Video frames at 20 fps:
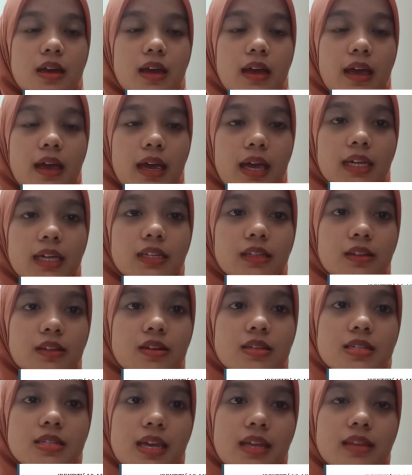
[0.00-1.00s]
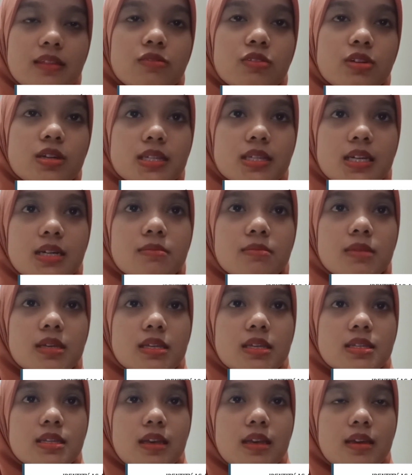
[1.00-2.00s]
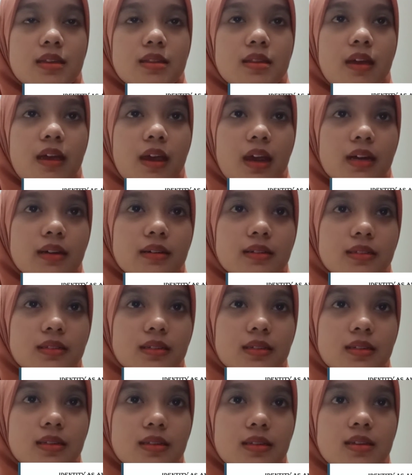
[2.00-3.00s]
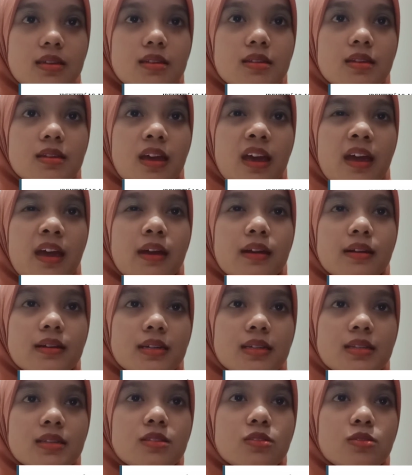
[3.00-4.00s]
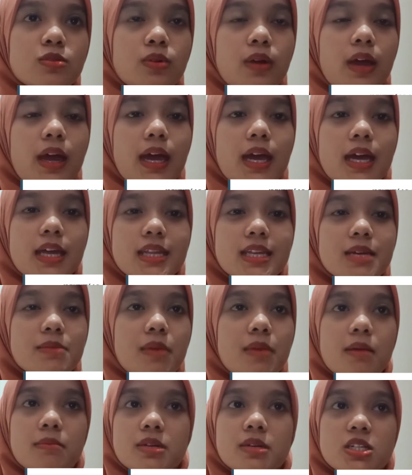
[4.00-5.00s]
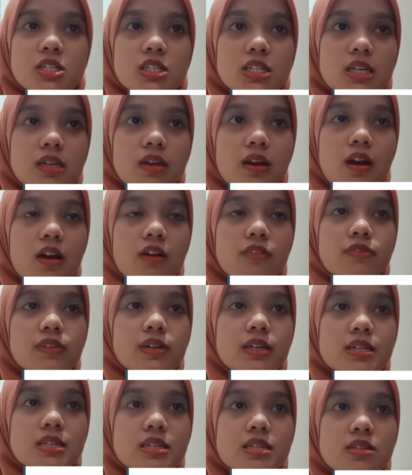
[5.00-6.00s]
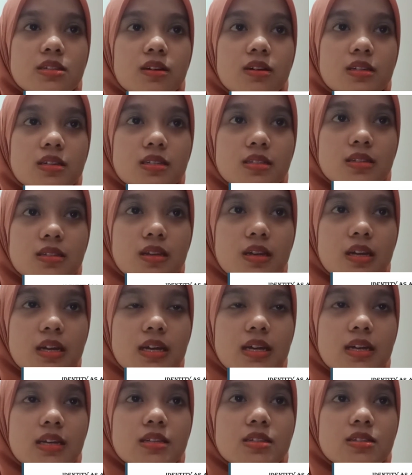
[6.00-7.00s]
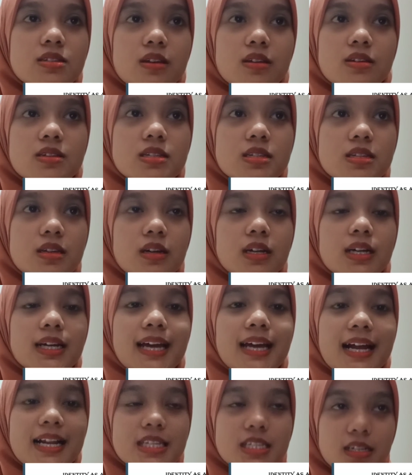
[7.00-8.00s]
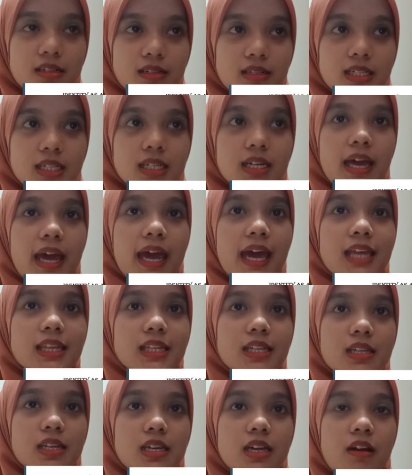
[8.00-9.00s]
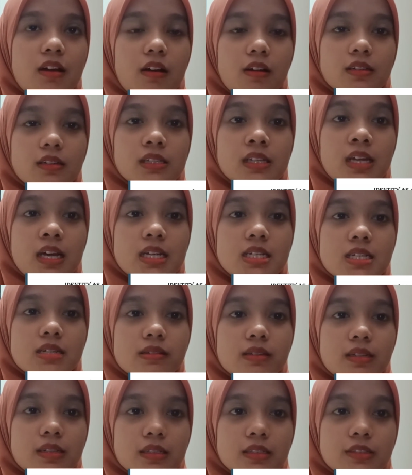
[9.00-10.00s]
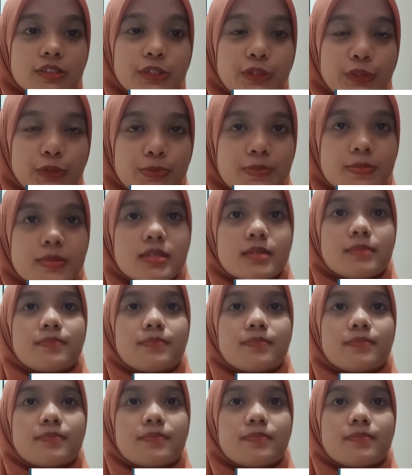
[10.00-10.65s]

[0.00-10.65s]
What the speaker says: Ethnocentrism is inherent to any membership of a socio-cultural, ethnic, or national groups.